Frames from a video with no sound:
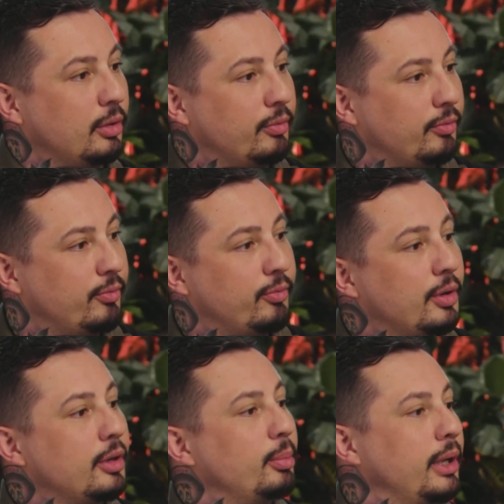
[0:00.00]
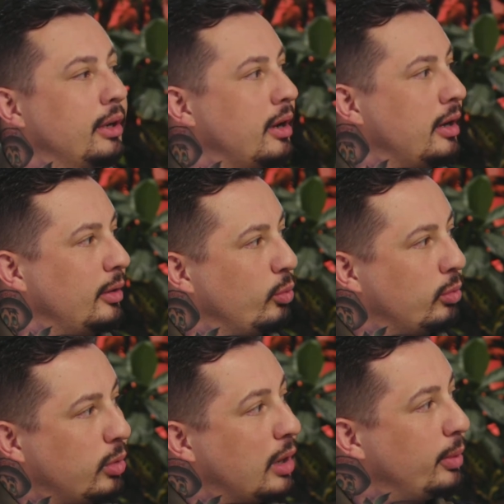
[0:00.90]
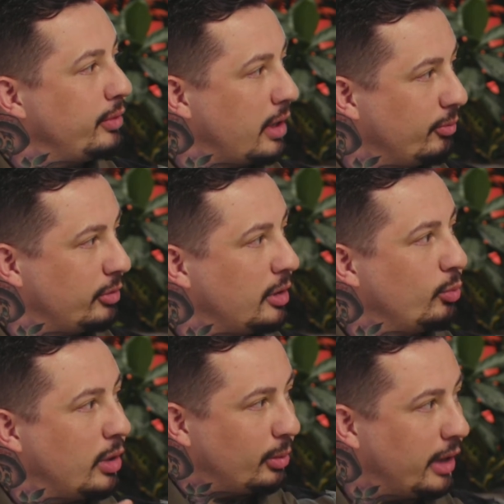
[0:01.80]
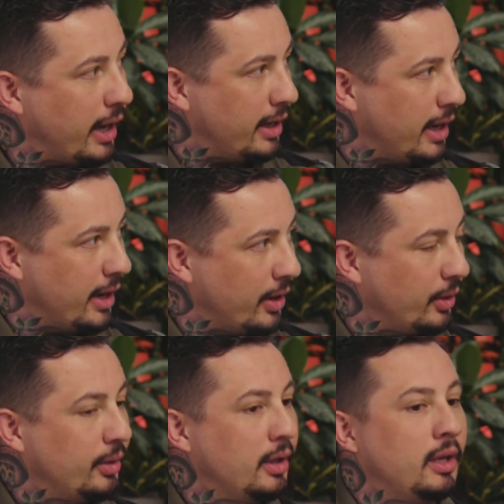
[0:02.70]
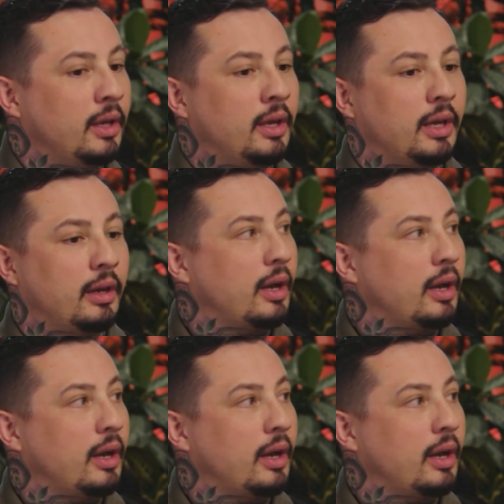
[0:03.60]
further beyond where we've come from, where we're at now, and